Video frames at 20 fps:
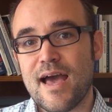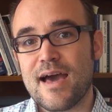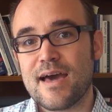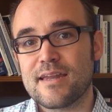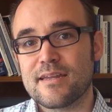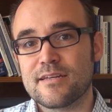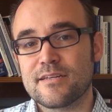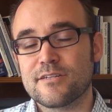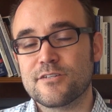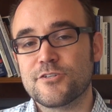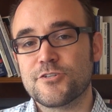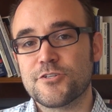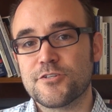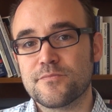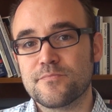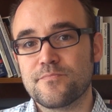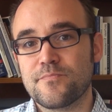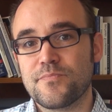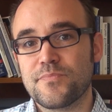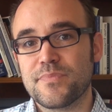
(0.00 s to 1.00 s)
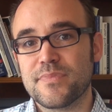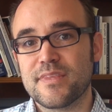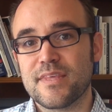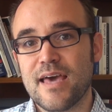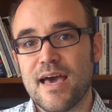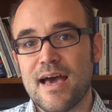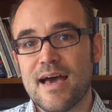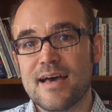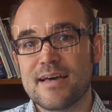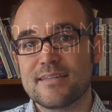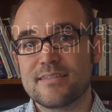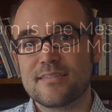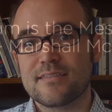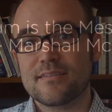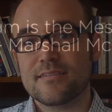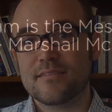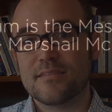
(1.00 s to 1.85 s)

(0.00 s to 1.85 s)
adage that